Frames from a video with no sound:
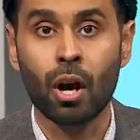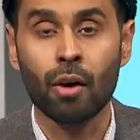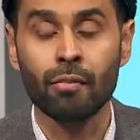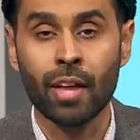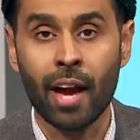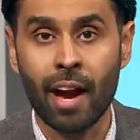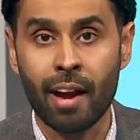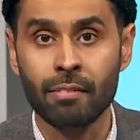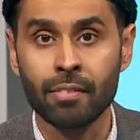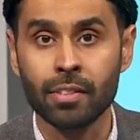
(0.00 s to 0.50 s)
of
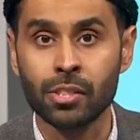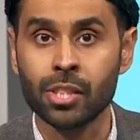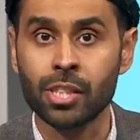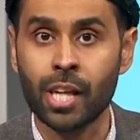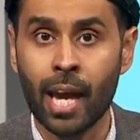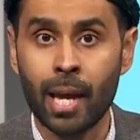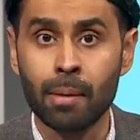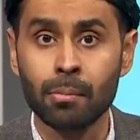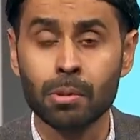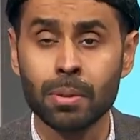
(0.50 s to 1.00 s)
the heavens
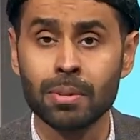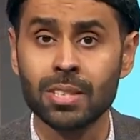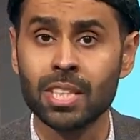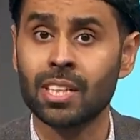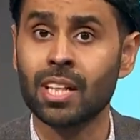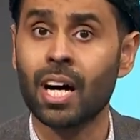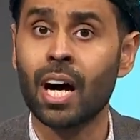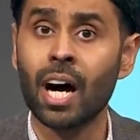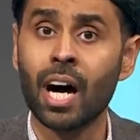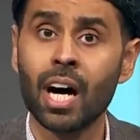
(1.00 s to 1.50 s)
came to him and
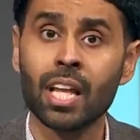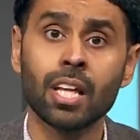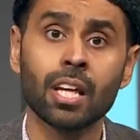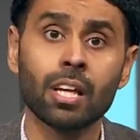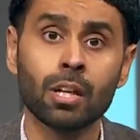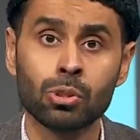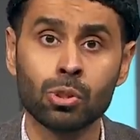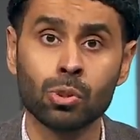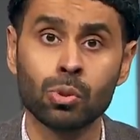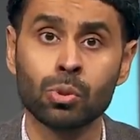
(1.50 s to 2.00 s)
said,
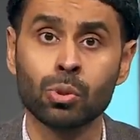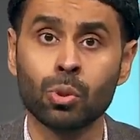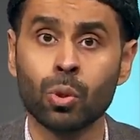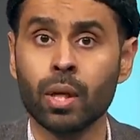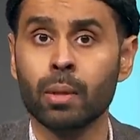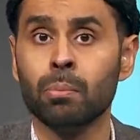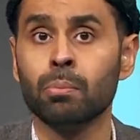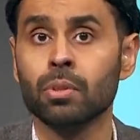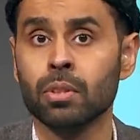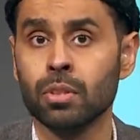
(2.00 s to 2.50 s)
"Hada rajulun
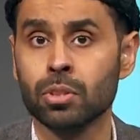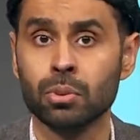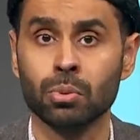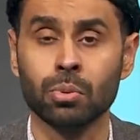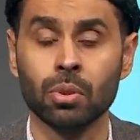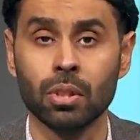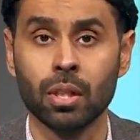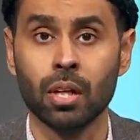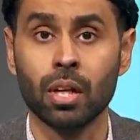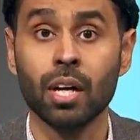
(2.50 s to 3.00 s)
yuhibbu
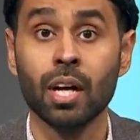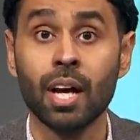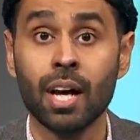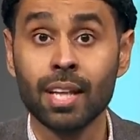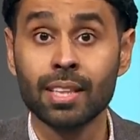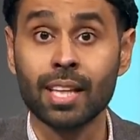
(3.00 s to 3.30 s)
Rasulullah,"